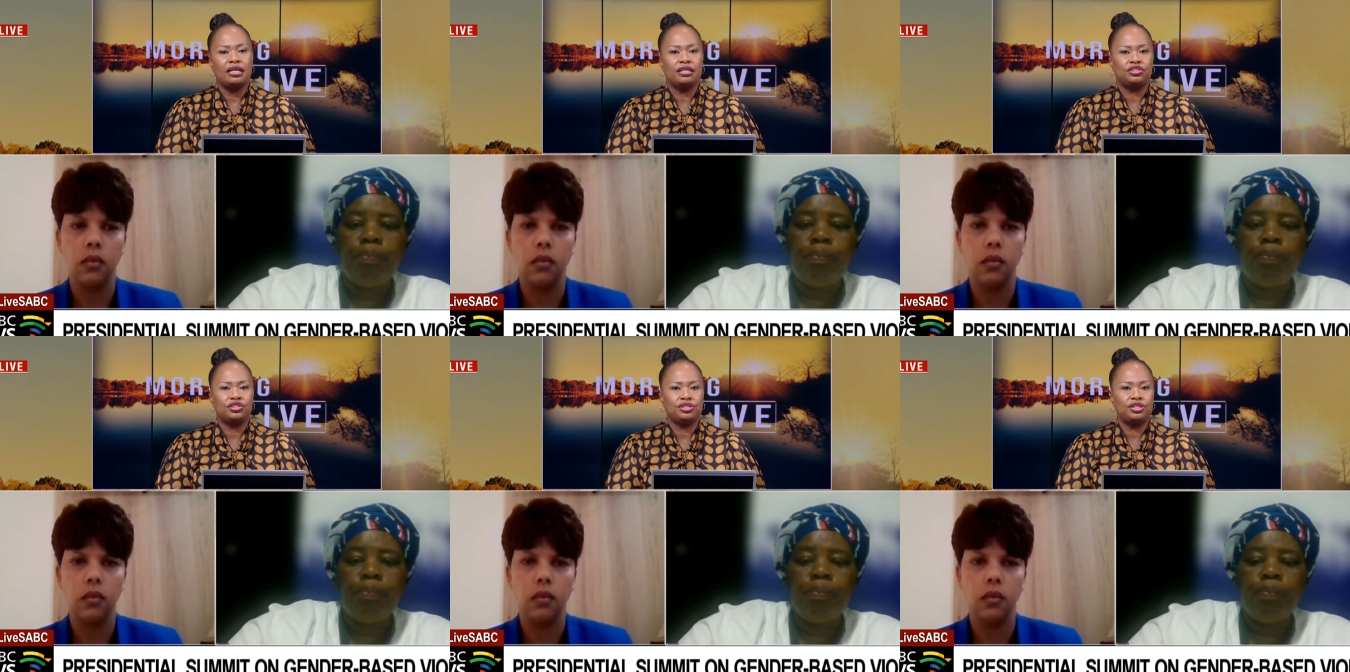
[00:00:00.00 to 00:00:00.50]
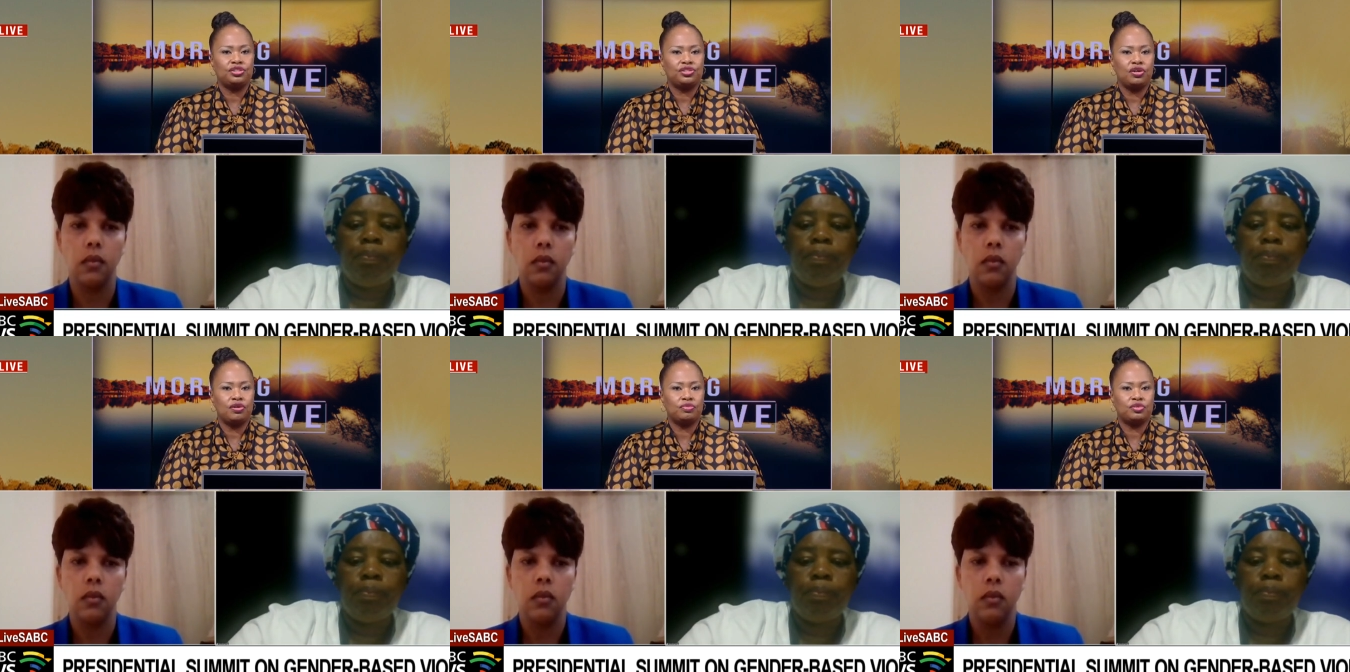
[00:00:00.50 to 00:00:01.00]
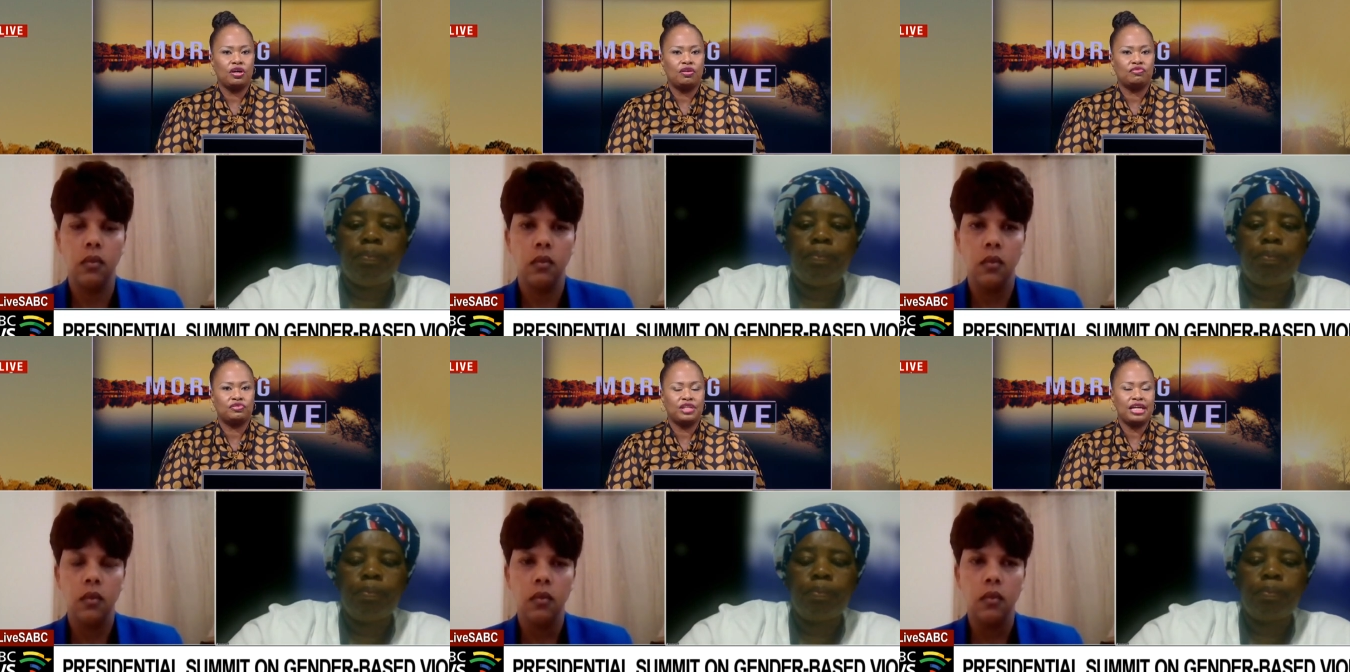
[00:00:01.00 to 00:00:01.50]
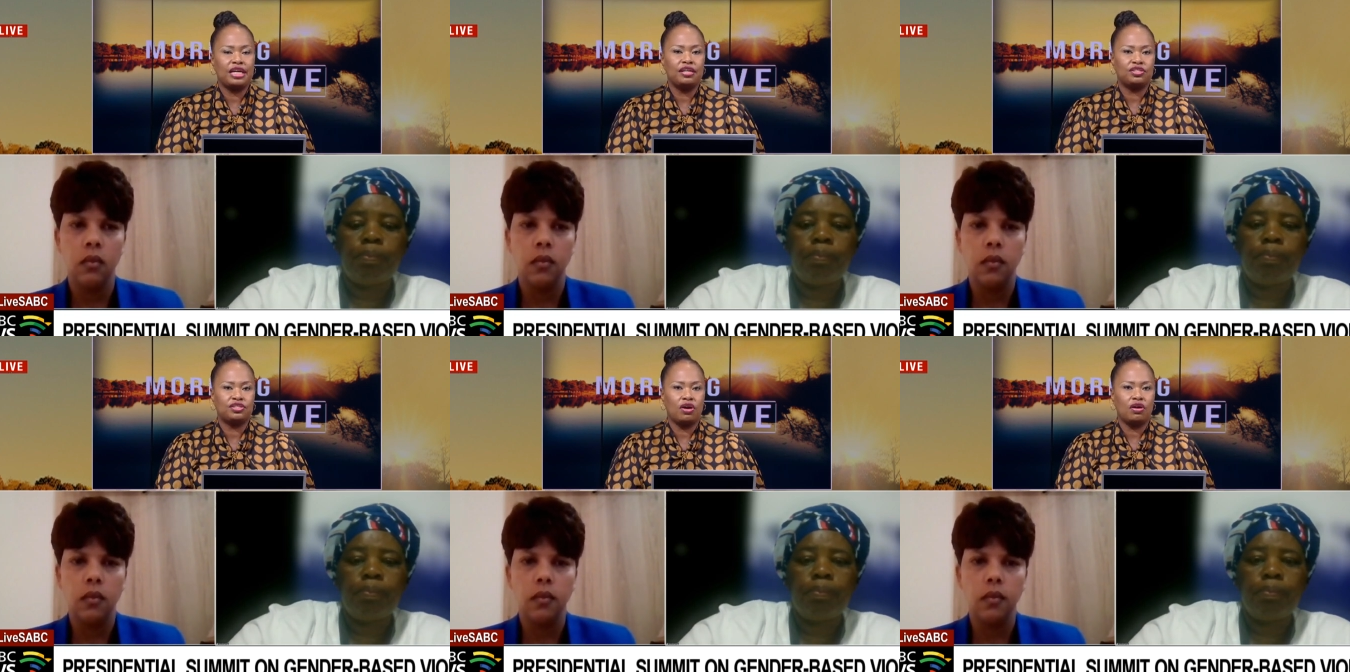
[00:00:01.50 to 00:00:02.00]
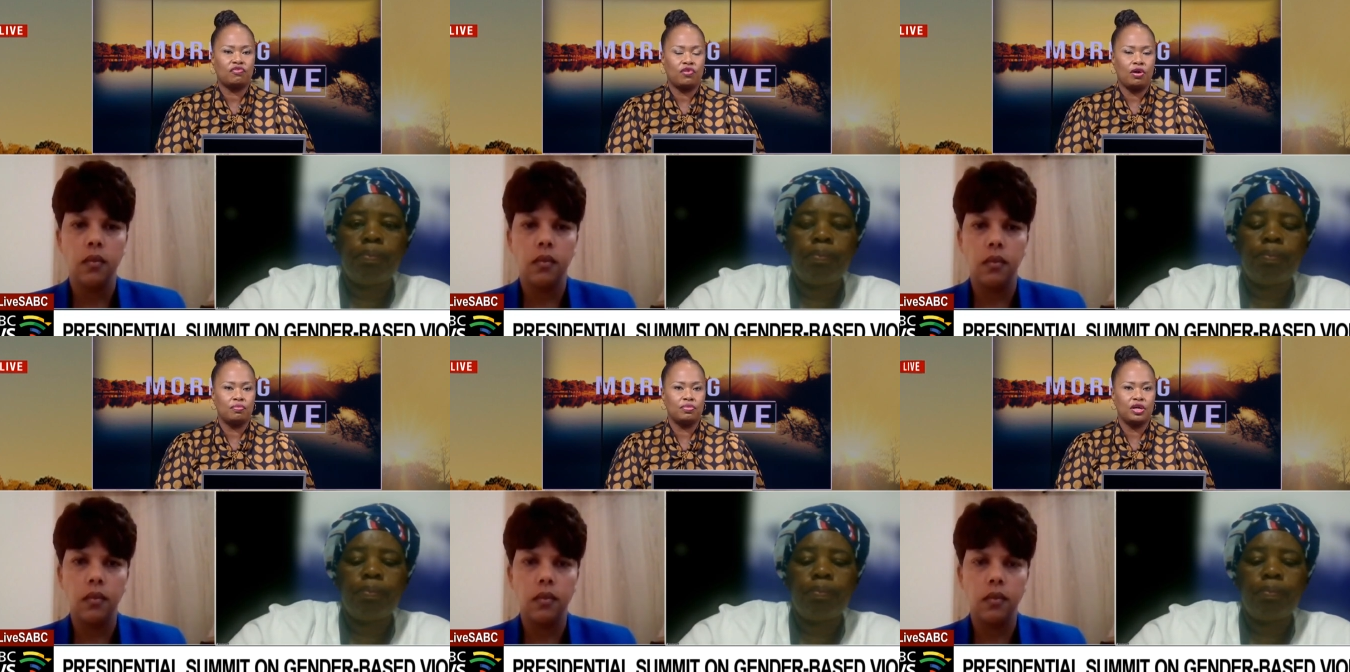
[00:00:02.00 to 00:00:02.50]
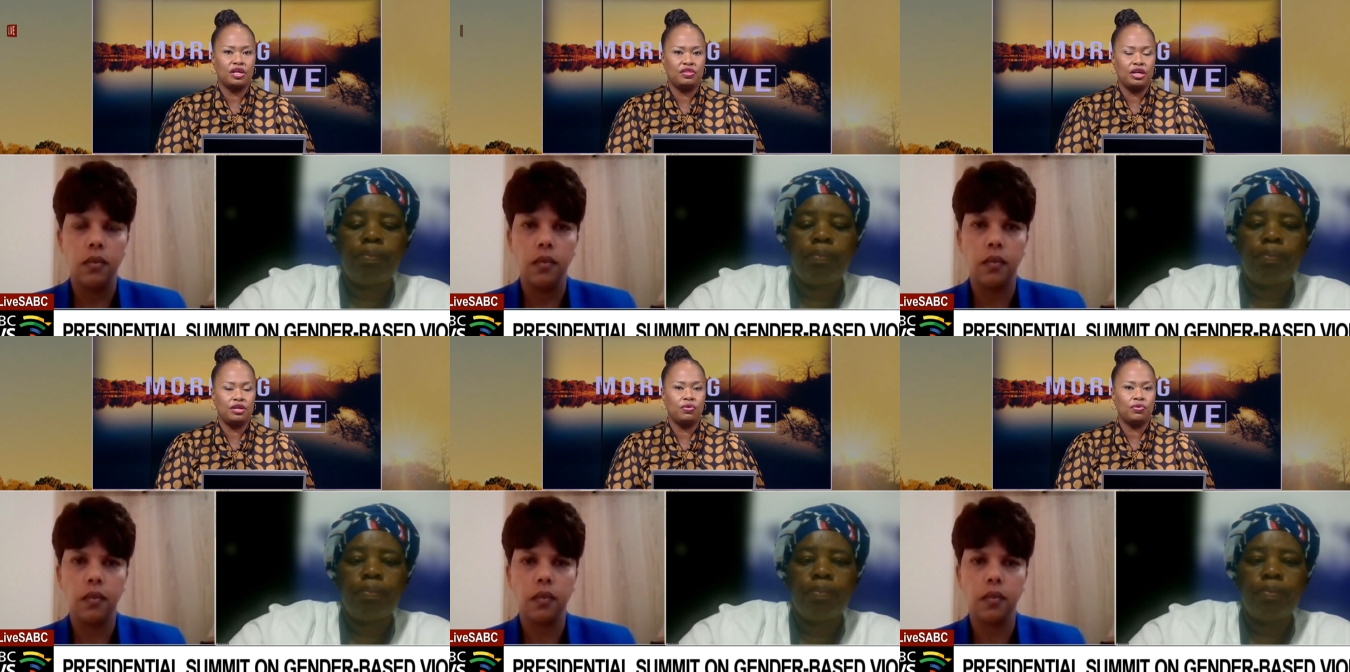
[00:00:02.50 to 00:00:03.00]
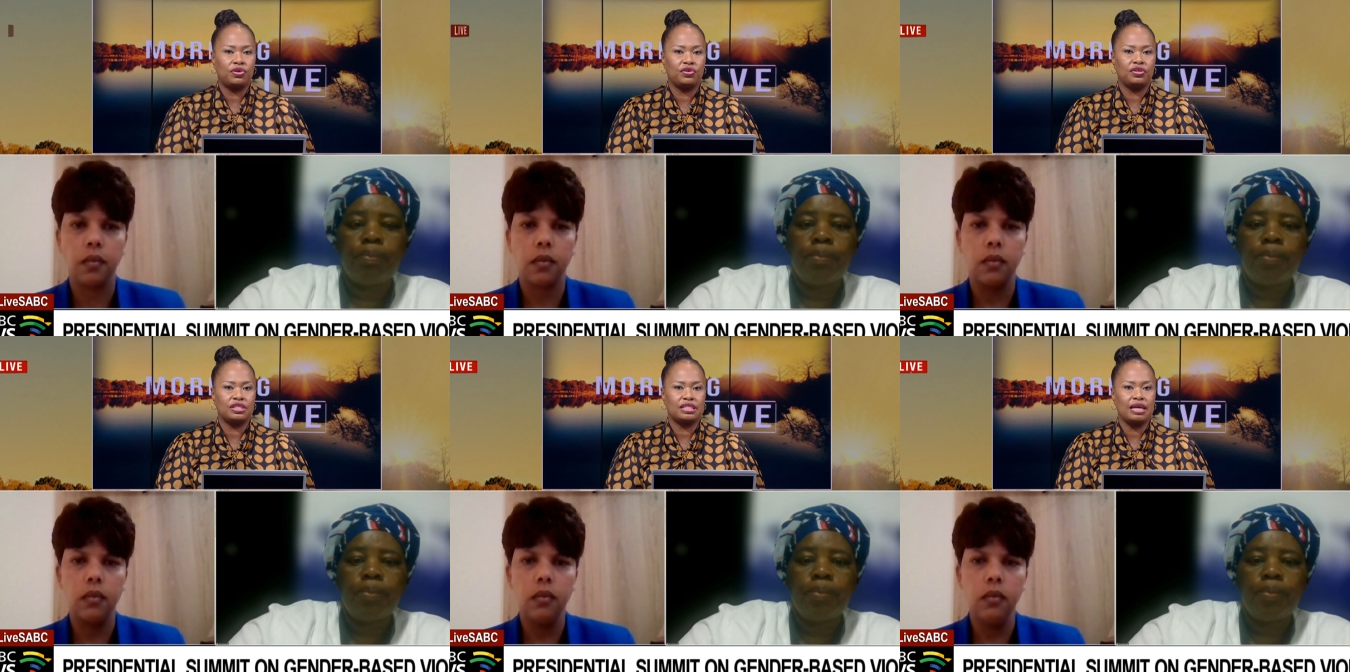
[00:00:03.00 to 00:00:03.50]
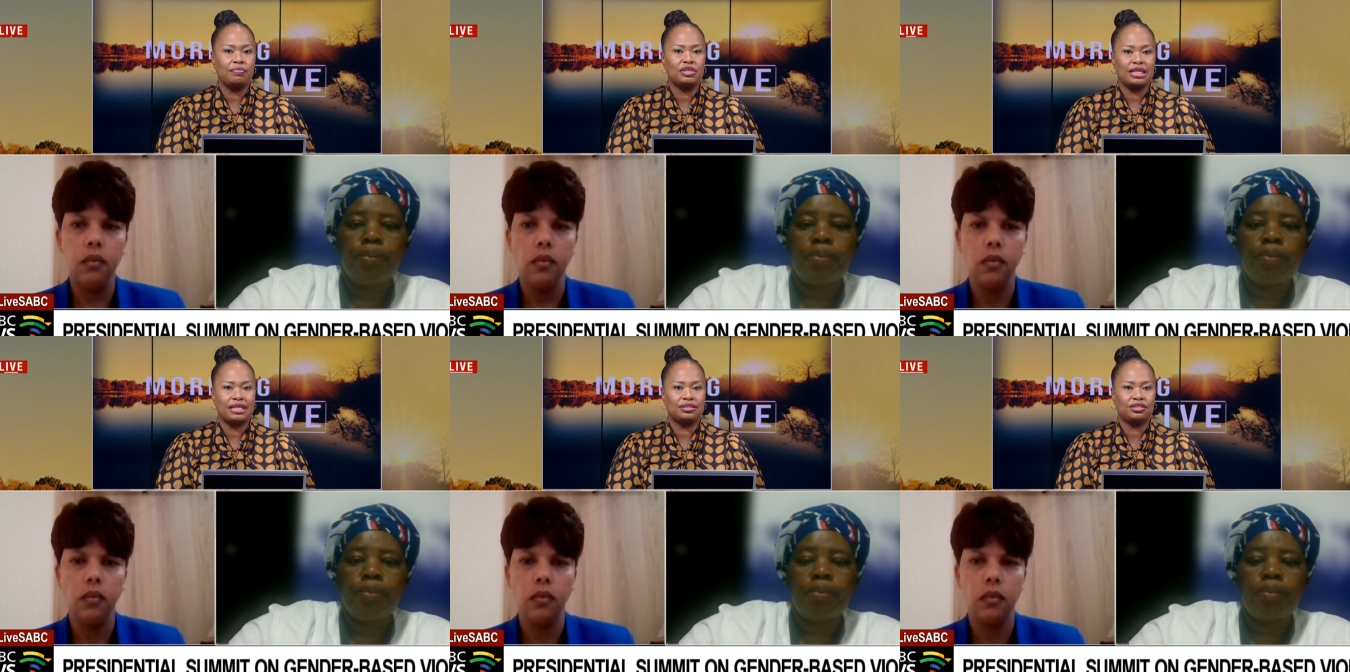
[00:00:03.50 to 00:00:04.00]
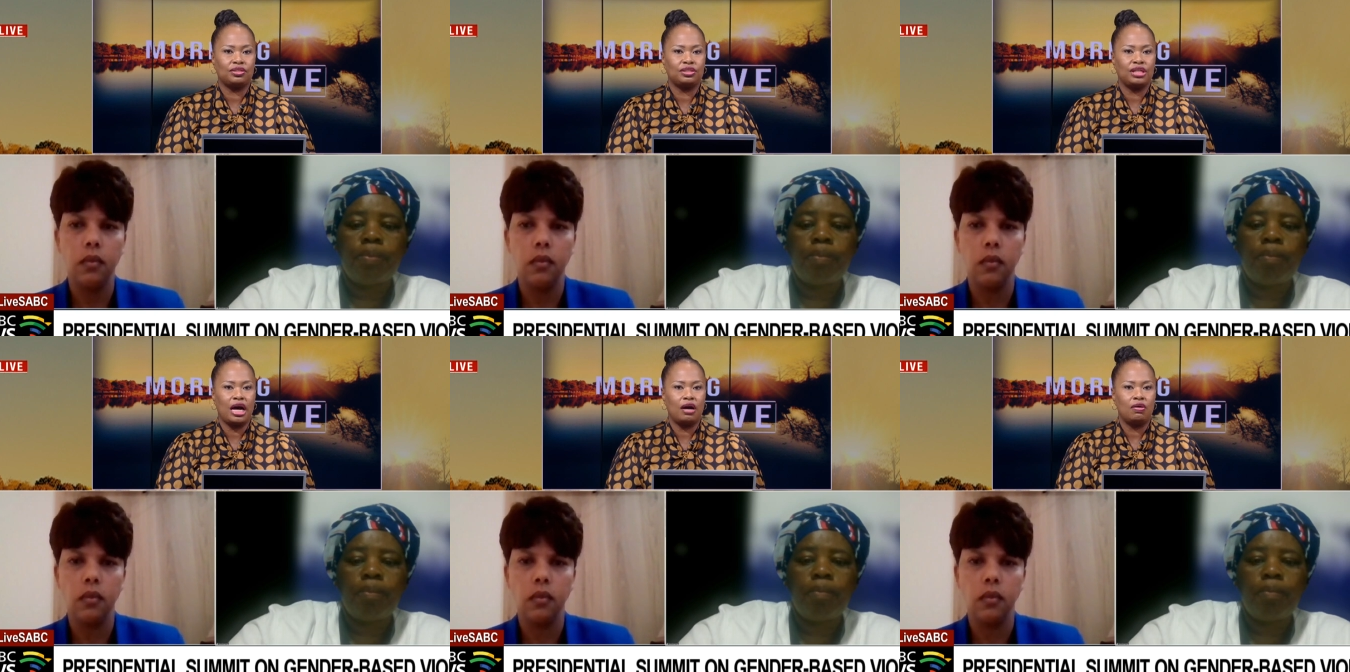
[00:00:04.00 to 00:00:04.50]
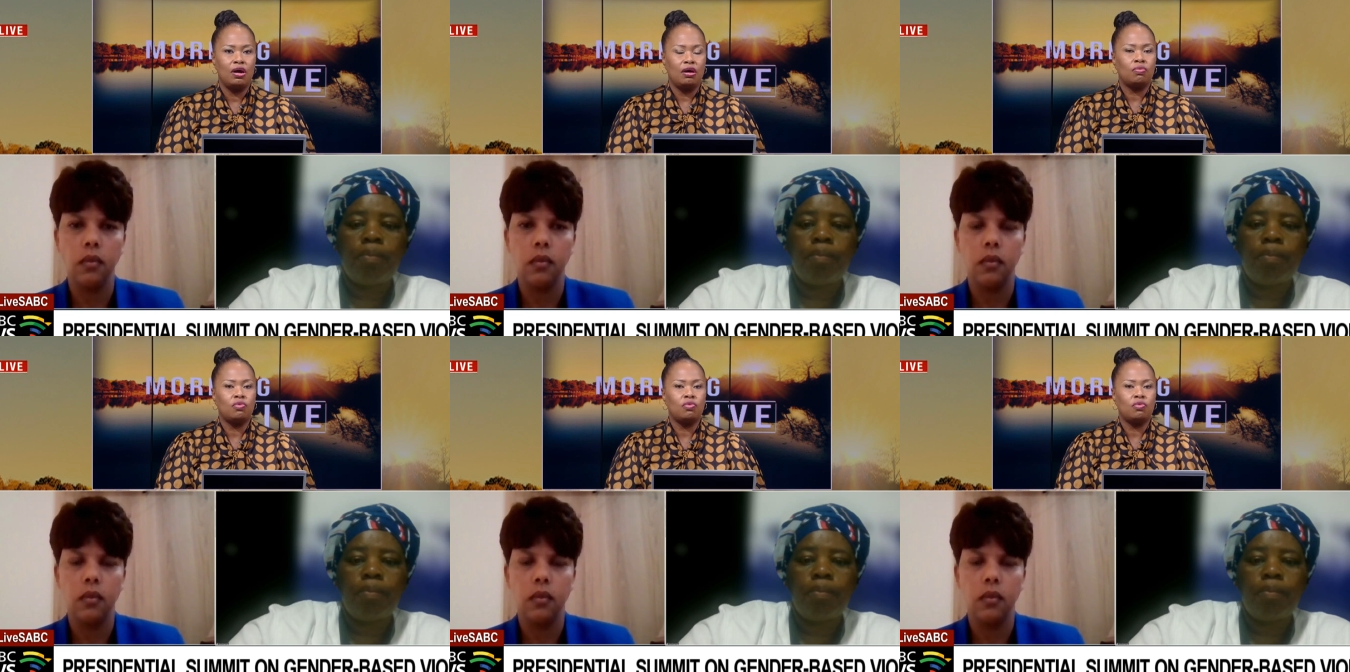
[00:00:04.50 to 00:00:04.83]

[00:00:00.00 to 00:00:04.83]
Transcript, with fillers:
Speaker 1: uh, just in terms of taking stock from the inaugural summit until now,